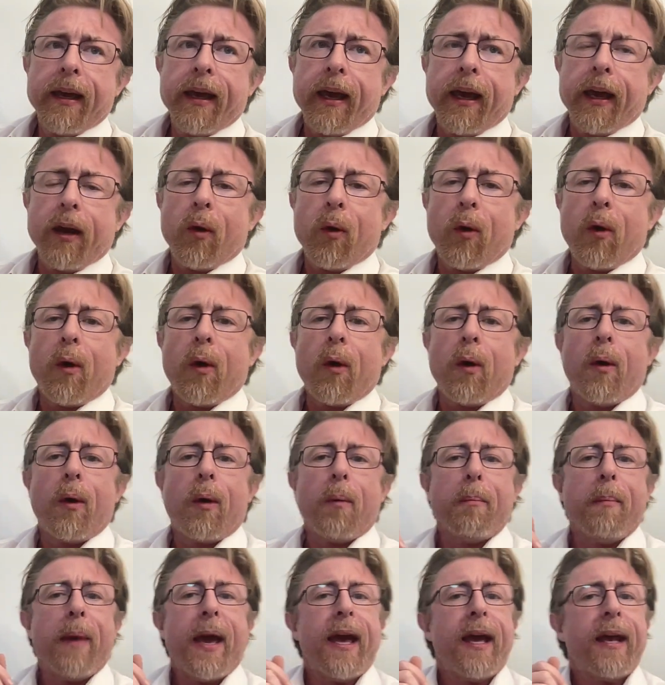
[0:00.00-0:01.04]
And all
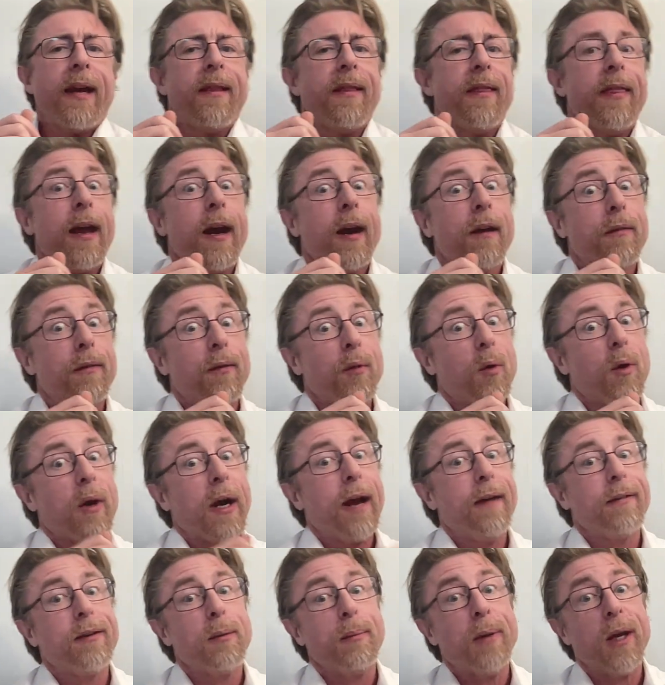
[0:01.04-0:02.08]
men, therefore,
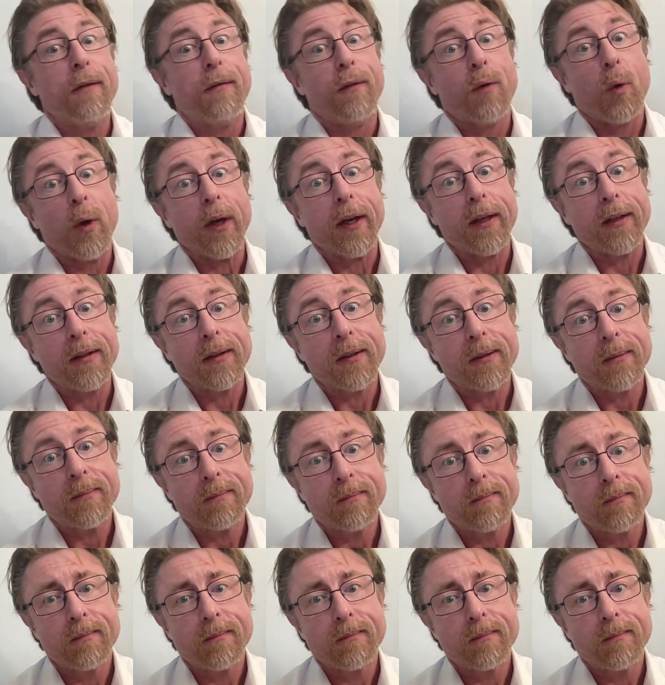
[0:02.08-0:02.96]
have to be avoidant.